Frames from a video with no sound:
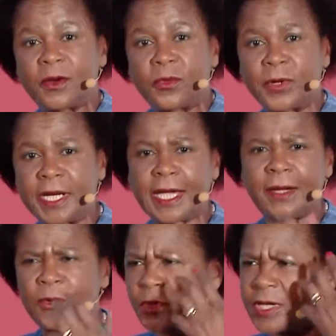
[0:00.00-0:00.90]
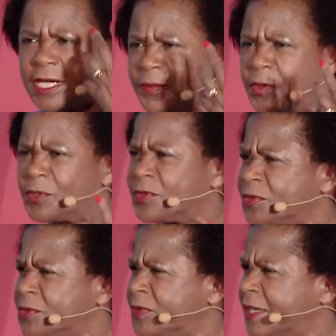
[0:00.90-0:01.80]
when I woke up
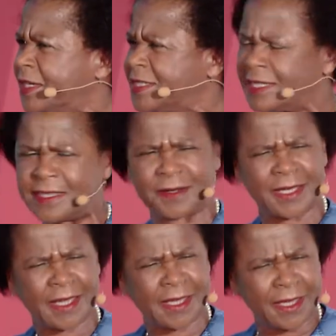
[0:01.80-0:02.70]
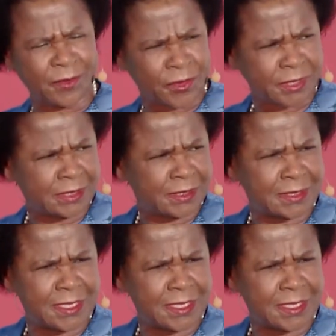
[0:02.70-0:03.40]
also to the idea that, hang on,